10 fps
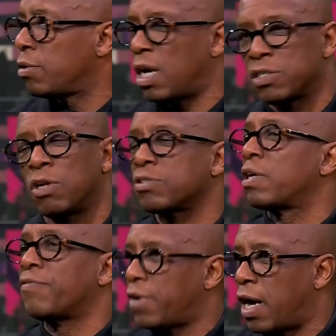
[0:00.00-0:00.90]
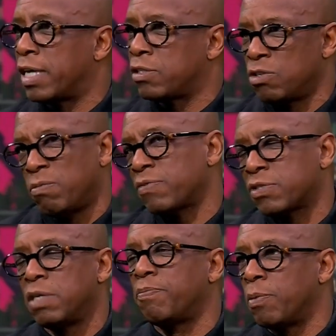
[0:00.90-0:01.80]
You know, it's not something that I had to do, but I've
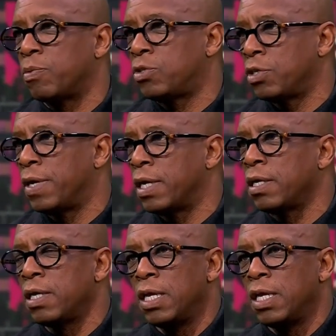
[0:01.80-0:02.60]
seen people do it